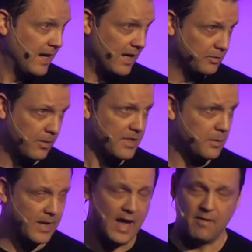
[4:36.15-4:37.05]
It's great that
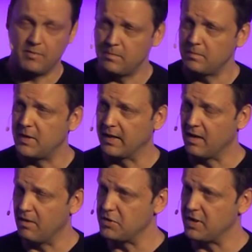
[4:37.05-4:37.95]
we have them.
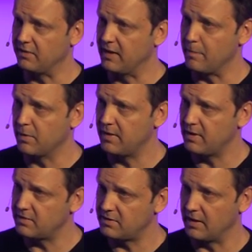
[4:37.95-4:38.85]
Technology has enabled
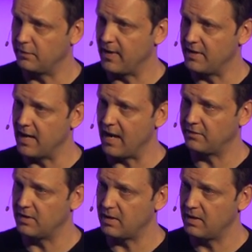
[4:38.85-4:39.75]
this. It's
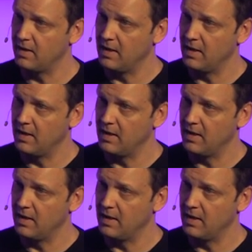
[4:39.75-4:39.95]
fantastic.